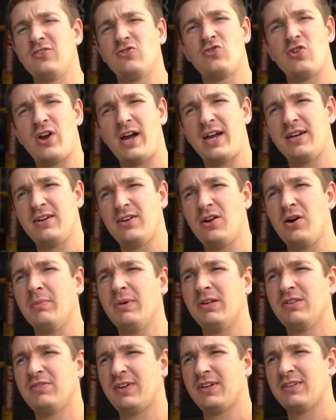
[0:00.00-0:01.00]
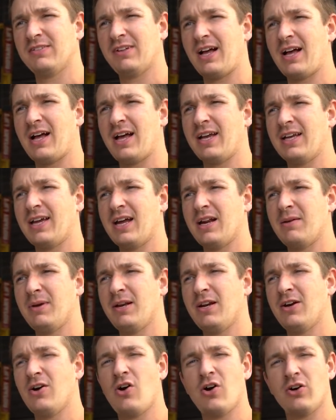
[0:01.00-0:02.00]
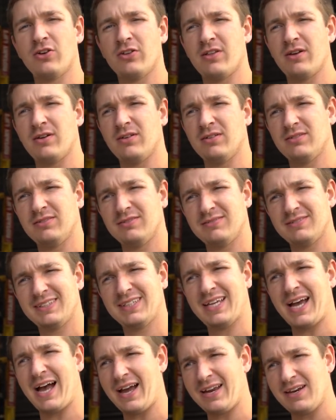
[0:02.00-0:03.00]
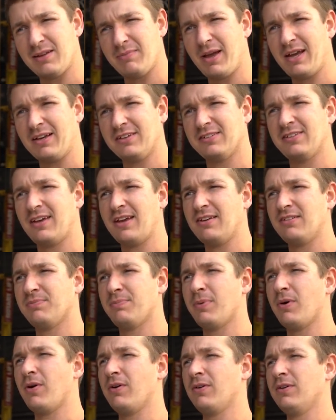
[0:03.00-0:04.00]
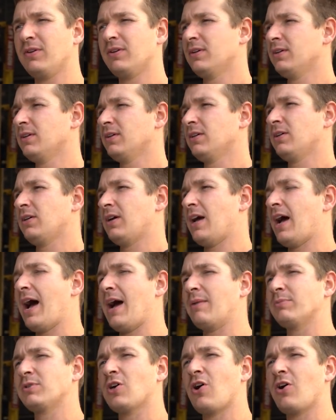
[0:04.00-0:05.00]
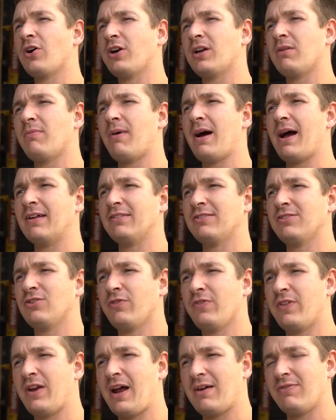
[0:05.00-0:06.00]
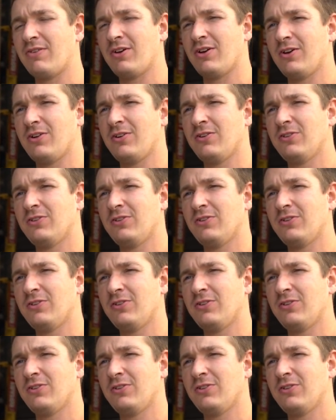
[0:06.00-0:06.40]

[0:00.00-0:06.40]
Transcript: try and not miss things out and get them in an order that kind of makes sense, but I'm talking about stuff that I've heard